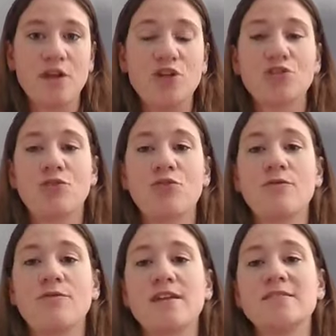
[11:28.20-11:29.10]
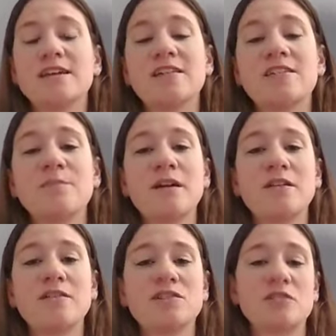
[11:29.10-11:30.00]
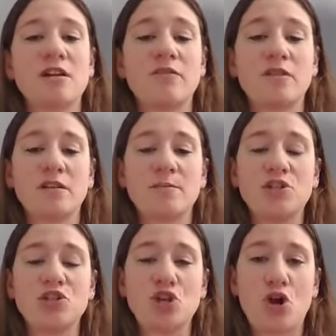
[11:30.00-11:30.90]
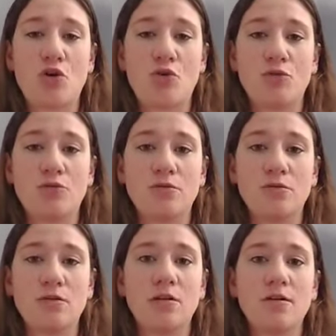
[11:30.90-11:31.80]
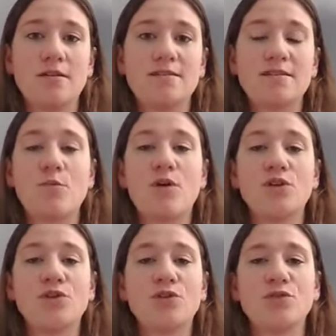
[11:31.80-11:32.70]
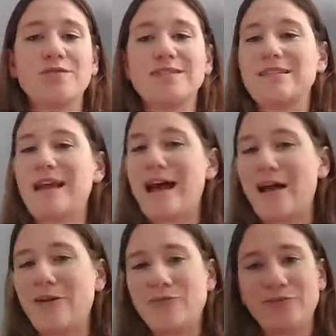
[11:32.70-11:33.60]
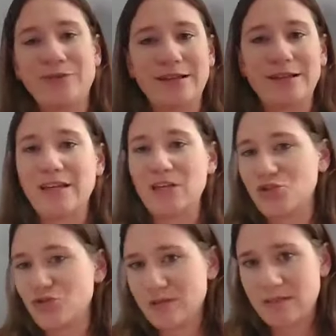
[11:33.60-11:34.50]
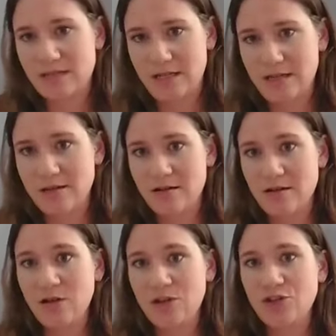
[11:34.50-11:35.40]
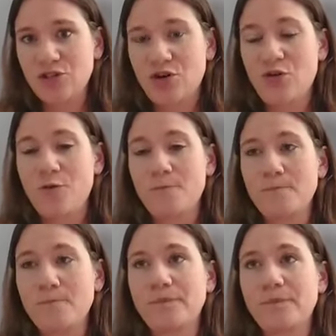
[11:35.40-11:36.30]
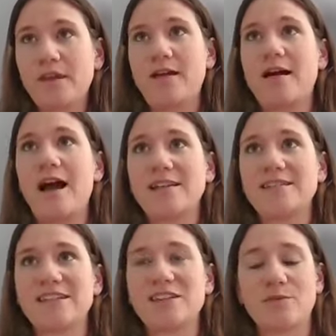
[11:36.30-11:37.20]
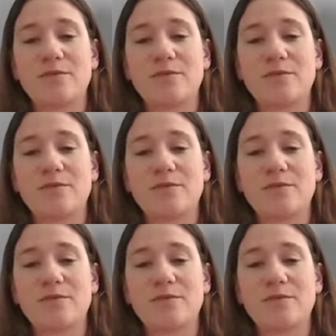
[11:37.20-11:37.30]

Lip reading: So the intended parents are never going to be shown someone who's not really interested. So I see